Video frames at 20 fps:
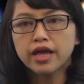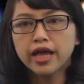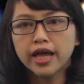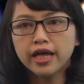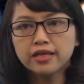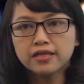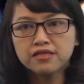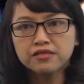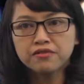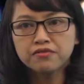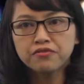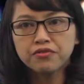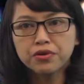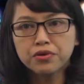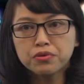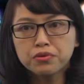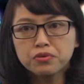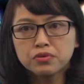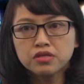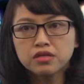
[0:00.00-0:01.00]

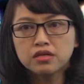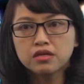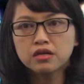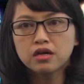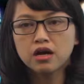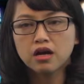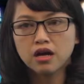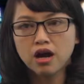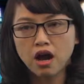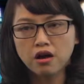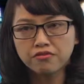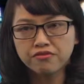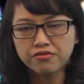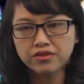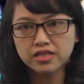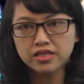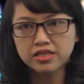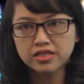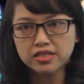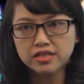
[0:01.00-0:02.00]
interviews,
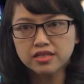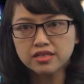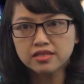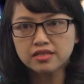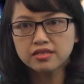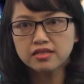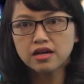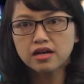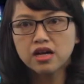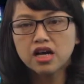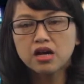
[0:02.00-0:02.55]
conferences,